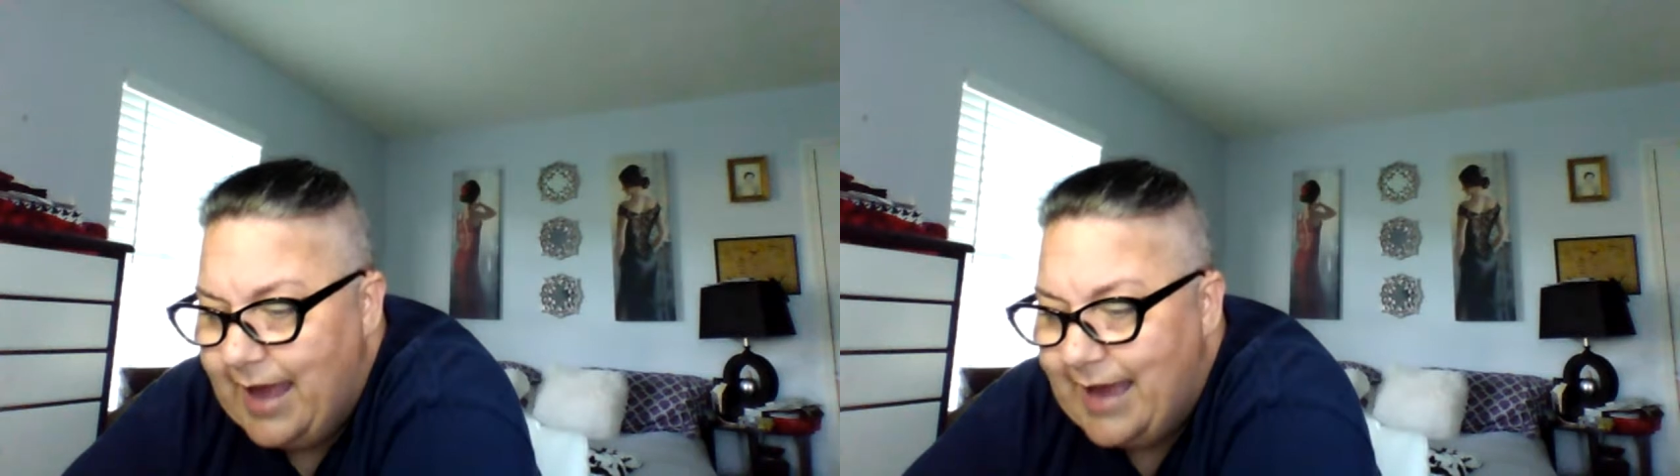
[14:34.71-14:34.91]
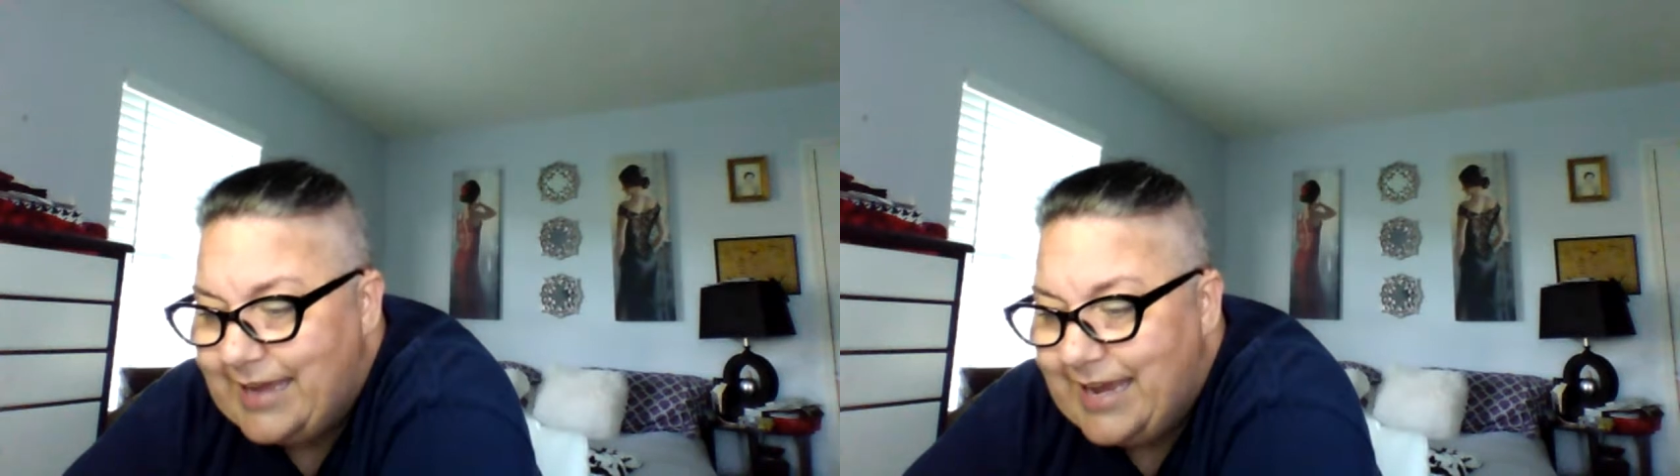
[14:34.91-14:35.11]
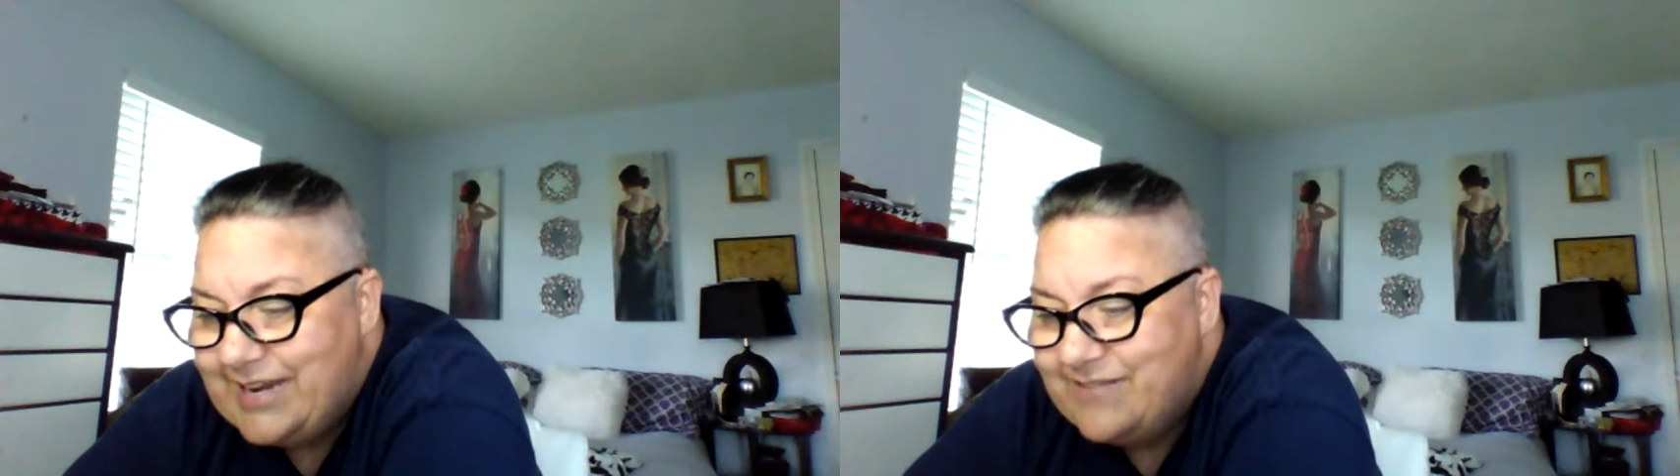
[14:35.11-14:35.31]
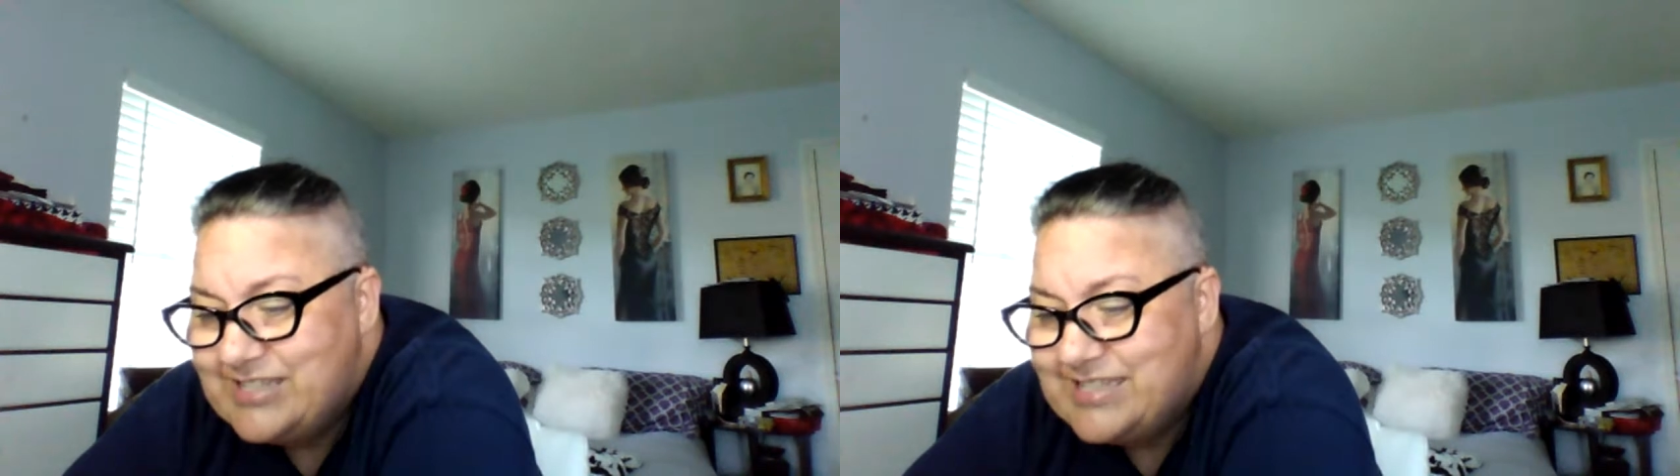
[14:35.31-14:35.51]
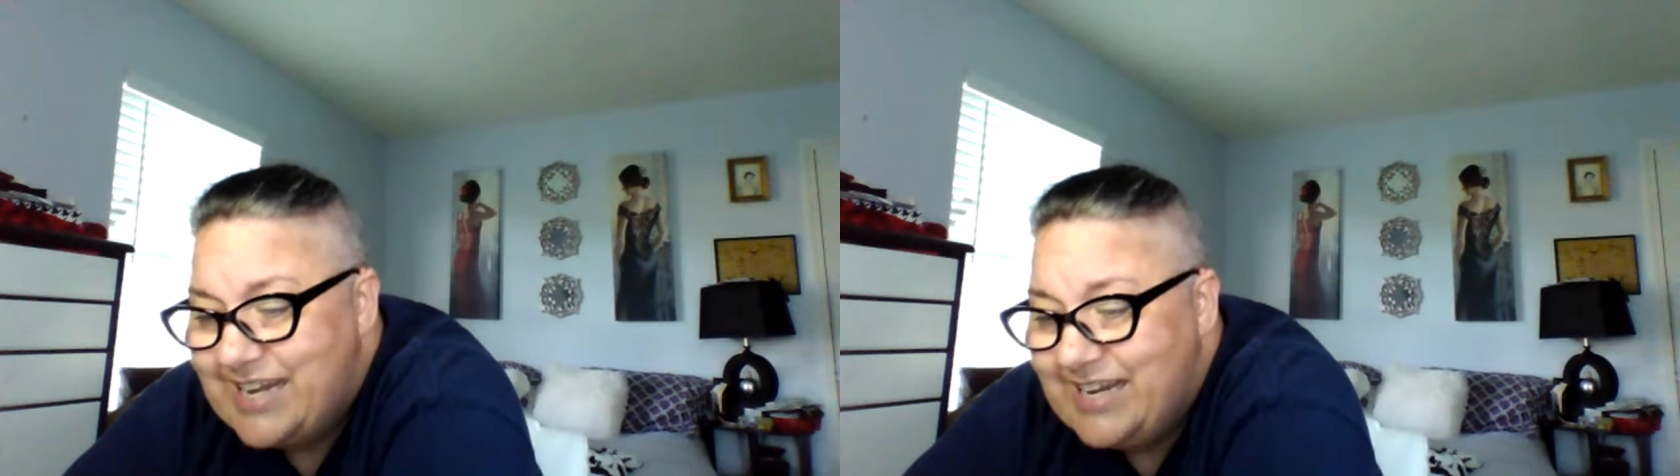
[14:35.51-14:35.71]
I can't even
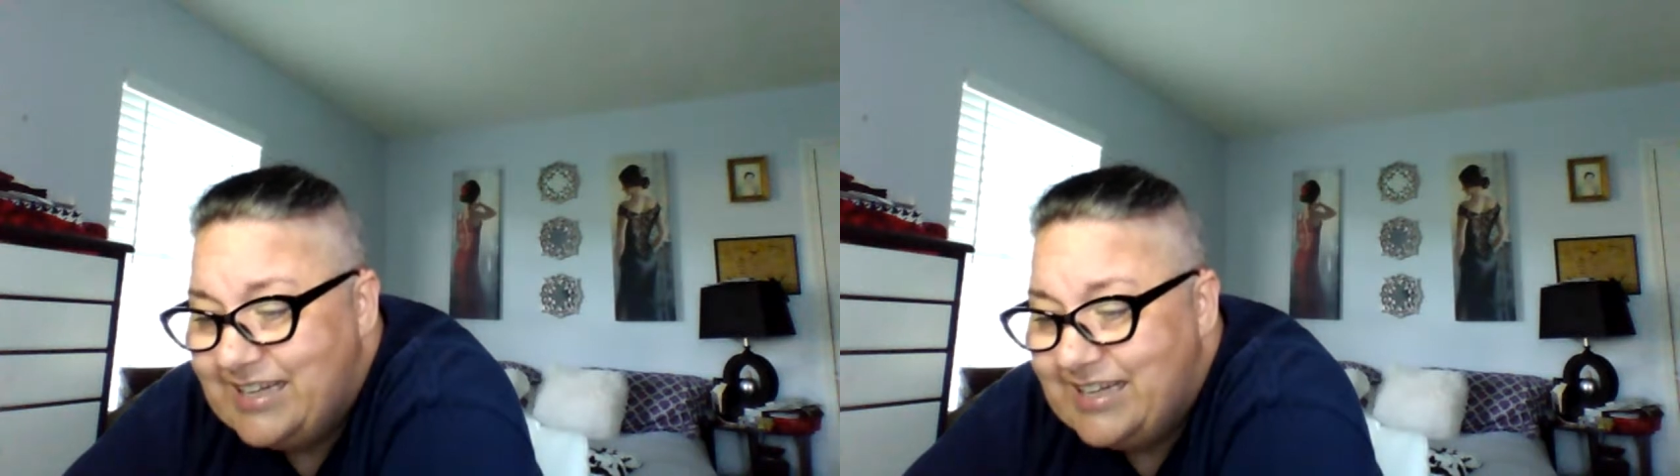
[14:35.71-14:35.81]
say it